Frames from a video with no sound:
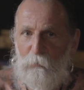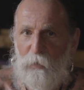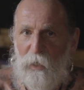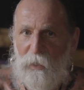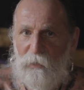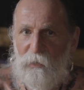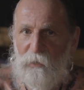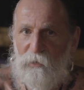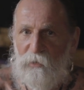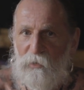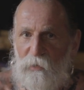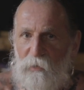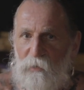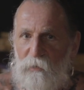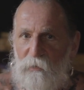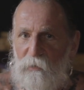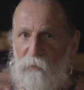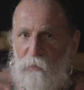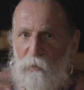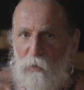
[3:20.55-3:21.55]

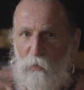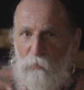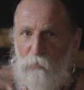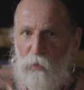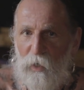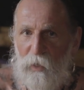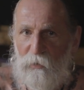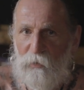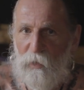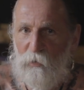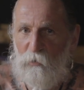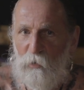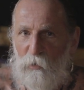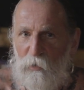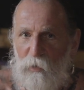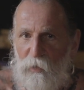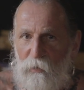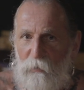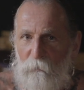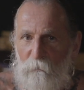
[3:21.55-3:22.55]
practitioner of Hatha
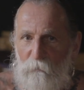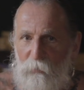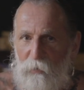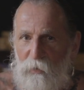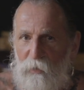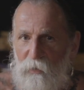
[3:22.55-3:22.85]
Yoga